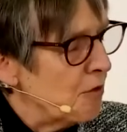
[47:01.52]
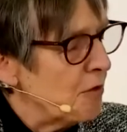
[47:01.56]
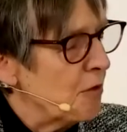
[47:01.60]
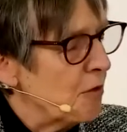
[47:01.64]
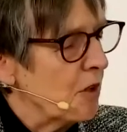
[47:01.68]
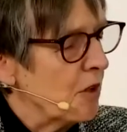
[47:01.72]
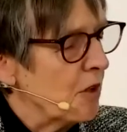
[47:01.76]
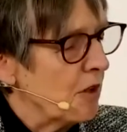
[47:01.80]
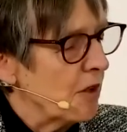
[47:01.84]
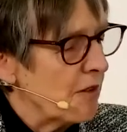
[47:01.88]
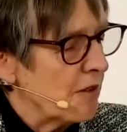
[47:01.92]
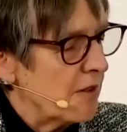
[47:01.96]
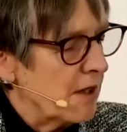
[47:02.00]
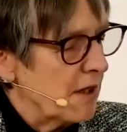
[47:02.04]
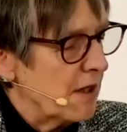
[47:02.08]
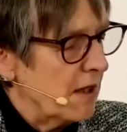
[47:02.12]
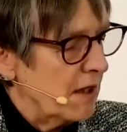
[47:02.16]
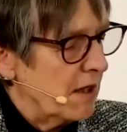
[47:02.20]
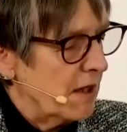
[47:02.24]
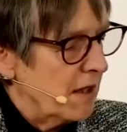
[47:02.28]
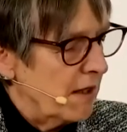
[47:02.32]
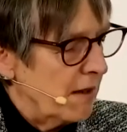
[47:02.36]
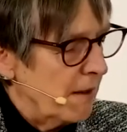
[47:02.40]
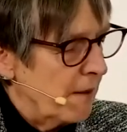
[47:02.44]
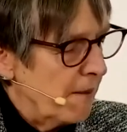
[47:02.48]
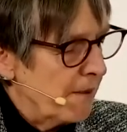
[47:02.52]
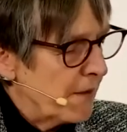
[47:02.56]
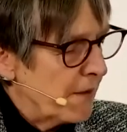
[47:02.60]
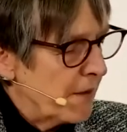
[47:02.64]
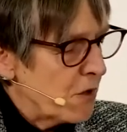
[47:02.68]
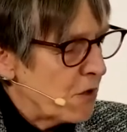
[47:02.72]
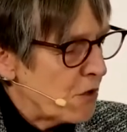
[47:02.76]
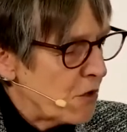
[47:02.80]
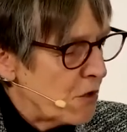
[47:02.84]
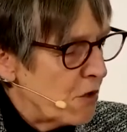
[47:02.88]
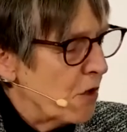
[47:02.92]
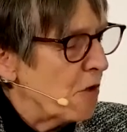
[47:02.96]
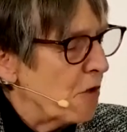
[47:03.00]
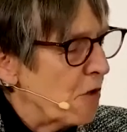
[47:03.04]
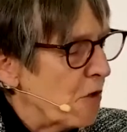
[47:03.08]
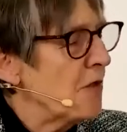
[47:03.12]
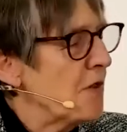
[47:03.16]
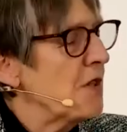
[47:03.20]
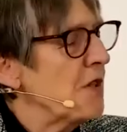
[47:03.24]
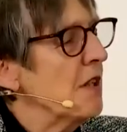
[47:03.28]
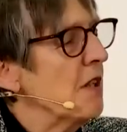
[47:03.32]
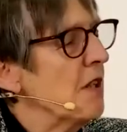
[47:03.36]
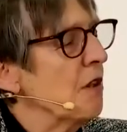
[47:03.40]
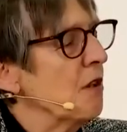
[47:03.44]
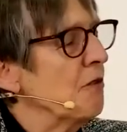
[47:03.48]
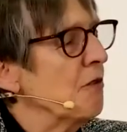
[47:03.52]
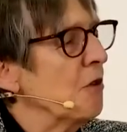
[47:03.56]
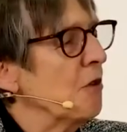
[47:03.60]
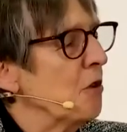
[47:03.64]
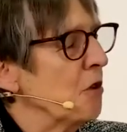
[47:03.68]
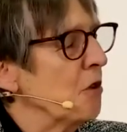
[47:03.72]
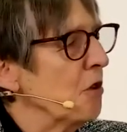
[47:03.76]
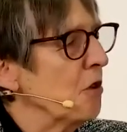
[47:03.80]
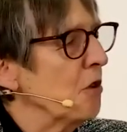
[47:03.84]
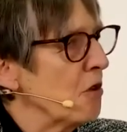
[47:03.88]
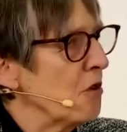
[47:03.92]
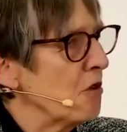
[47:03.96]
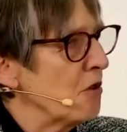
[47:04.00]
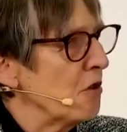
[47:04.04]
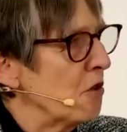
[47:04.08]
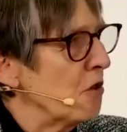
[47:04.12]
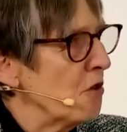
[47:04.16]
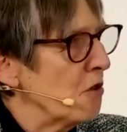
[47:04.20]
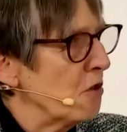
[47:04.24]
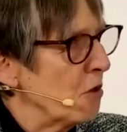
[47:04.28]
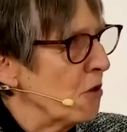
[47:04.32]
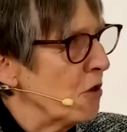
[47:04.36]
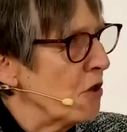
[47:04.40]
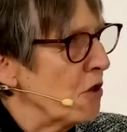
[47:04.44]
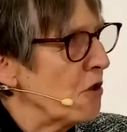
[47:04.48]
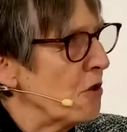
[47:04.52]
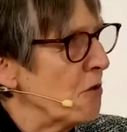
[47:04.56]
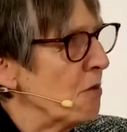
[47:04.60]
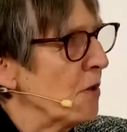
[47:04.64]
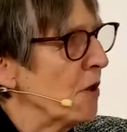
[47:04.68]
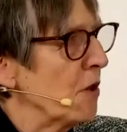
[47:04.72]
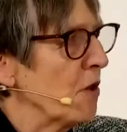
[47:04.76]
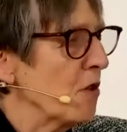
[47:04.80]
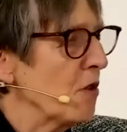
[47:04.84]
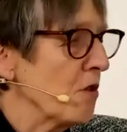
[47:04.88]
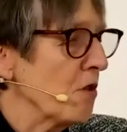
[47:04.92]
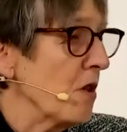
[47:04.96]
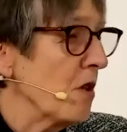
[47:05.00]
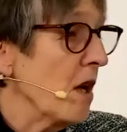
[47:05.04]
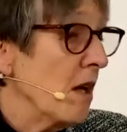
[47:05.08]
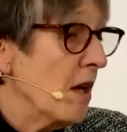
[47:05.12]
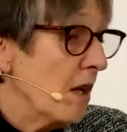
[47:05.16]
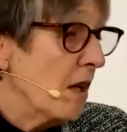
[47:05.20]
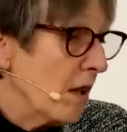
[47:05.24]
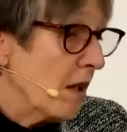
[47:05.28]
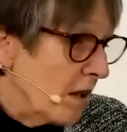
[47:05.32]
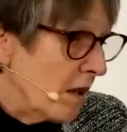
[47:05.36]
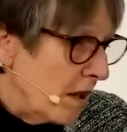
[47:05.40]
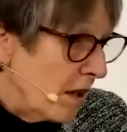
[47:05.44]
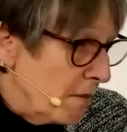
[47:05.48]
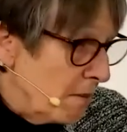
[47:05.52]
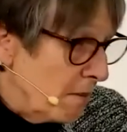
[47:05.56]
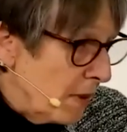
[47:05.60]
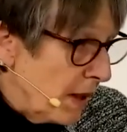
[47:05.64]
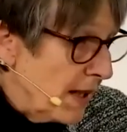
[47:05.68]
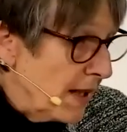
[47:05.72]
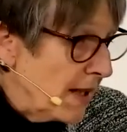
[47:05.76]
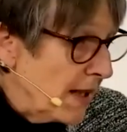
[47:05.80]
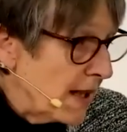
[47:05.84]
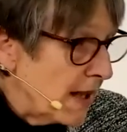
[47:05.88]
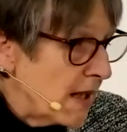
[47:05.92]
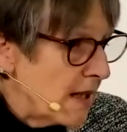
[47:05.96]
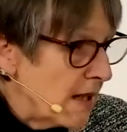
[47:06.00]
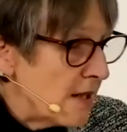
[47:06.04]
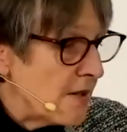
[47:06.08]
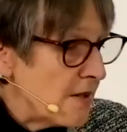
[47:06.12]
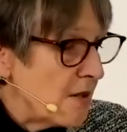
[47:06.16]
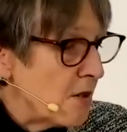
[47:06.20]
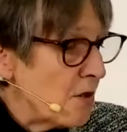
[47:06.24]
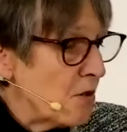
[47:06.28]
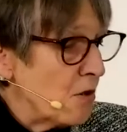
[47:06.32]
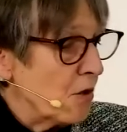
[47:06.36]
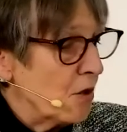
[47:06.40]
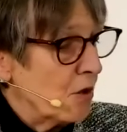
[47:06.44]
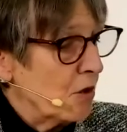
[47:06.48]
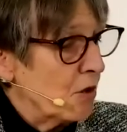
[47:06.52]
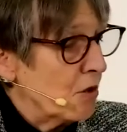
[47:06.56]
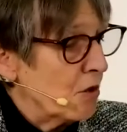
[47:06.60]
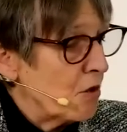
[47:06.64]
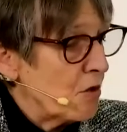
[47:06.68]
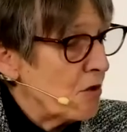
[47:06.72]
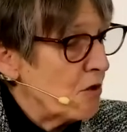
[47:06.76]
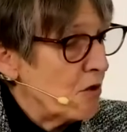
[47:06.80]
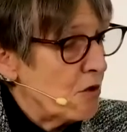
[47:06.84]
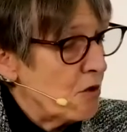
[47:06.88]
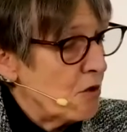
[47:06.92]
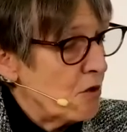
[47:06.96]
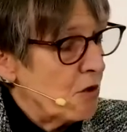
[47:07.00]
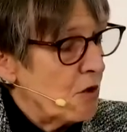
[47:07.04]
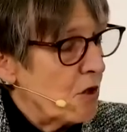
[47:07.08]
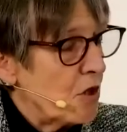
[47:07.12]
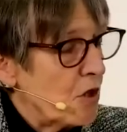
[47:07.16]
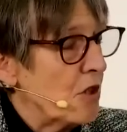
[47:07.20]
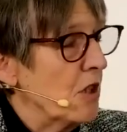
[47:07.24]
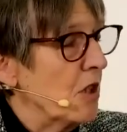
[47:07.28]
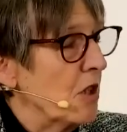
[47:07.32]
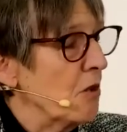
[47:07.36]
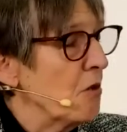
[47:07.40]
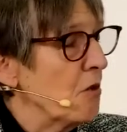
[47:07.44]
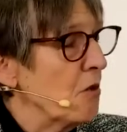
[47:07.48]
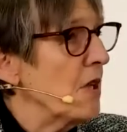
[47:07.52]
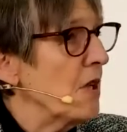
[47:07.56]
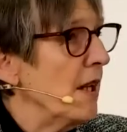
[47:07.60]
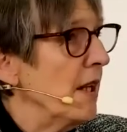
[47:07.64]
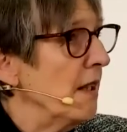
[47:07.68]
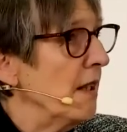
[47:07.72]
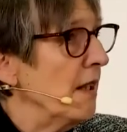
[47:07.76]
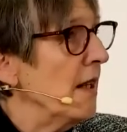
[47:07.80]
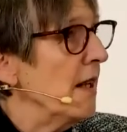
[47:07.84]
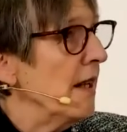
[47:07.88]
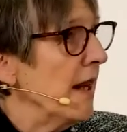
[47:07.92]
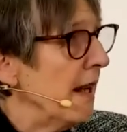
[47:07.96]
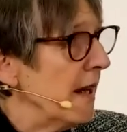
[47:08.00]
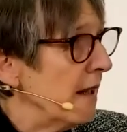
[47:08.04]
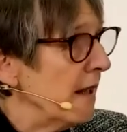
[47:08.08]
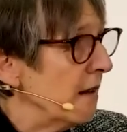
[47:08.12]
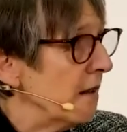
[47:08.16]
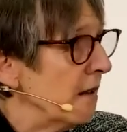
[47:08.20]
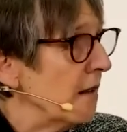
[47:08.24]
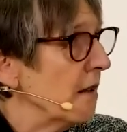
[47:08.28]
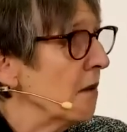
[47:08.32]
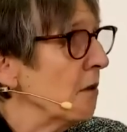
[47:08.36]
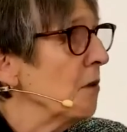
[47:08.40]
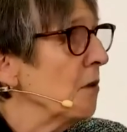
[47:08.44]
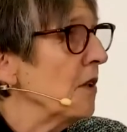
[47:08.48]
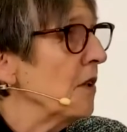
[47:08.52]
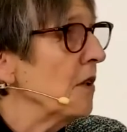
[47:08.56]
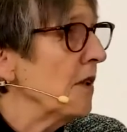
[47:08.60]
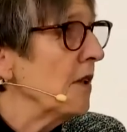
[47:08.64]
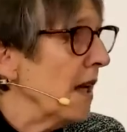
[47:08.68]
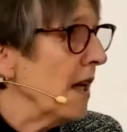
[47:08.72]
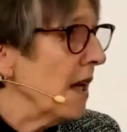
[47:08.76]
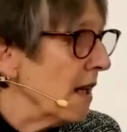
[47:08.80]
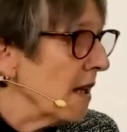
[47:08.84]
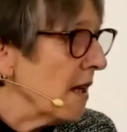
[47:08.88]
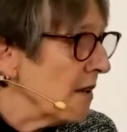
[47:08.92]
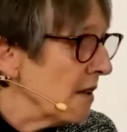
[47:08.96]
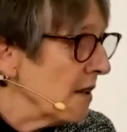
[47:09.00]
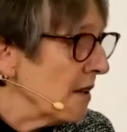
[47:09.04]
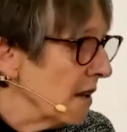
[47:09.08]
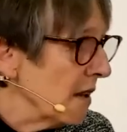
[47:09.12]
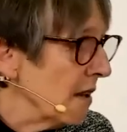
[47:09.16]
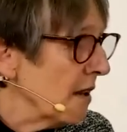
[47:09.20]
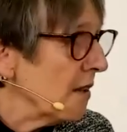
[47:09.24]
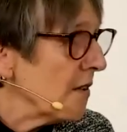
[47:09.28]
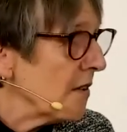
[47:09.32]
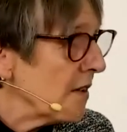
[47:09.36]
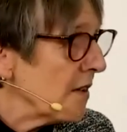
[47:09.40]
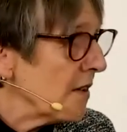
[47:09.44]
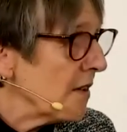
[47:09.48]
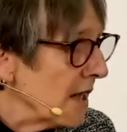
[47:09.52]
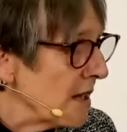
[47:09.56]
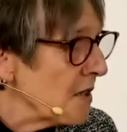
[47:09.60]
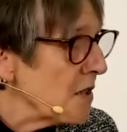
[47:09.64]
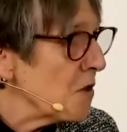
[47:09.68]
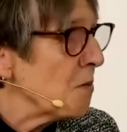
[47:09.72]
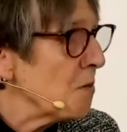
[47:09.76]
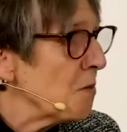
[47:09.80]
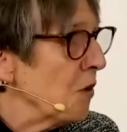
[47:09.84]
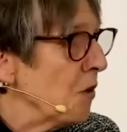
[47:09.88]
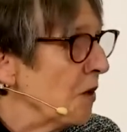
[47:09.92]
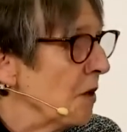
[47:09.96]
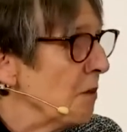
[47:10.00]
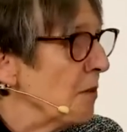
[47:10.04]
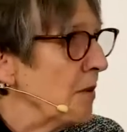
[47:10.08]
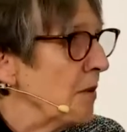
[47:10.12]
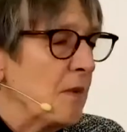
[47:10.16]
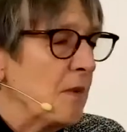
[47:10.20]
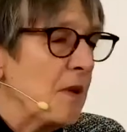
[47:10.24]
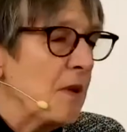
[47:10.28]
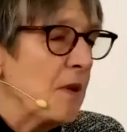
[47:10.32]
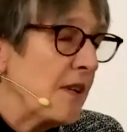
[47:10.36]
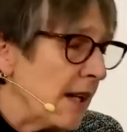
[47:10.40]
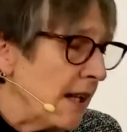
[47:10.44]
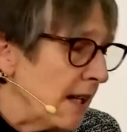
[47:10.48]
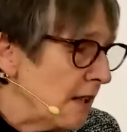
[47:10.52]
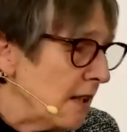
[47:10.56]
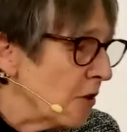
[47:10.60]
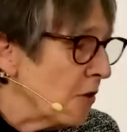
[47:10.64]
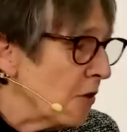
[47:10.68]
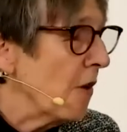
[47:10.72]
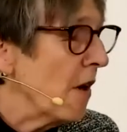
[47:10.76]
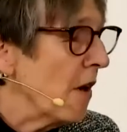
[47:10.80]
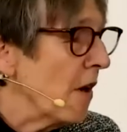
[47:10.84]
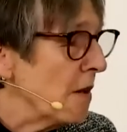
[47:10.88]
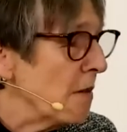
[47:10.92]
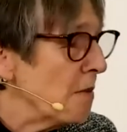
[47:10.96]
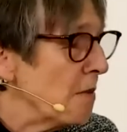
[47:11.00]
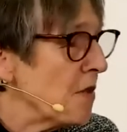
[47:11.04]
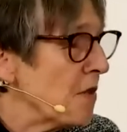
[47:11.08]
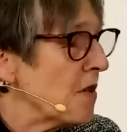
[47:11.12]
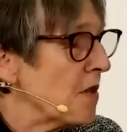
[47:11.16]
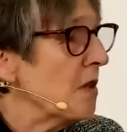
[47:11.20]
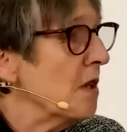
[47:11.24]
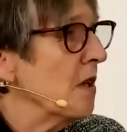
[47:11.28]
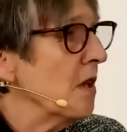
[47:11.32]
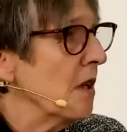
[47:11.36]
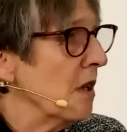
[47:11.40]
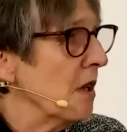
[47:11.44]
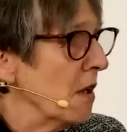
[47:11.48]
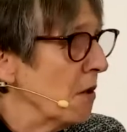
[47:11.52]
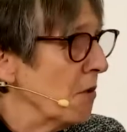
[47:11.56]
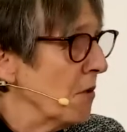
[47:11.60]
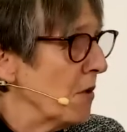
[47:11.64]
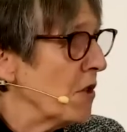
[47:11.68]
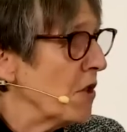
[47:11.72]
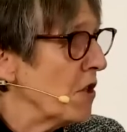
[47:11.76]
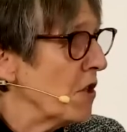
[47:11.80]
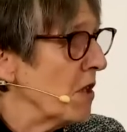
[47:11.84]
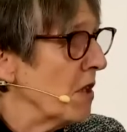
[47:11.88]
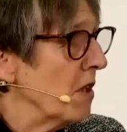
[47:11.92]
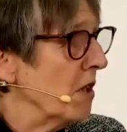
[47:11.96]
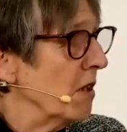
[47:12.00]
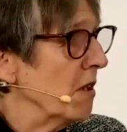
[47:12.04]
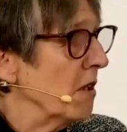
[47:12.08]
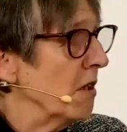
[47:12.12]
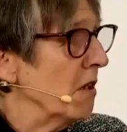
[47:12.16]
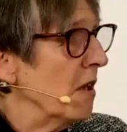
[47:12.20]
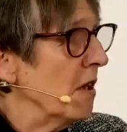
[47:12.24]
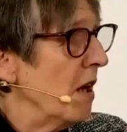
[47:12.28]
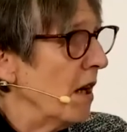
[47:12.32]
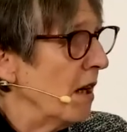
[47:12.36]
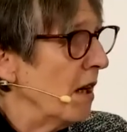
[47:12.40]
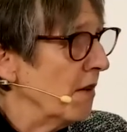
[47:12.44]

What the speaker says: for the surfacing of Holocaust distortion, because in many cases Holocaust distortion goes hand in hand with the other things, with hate crimes, which are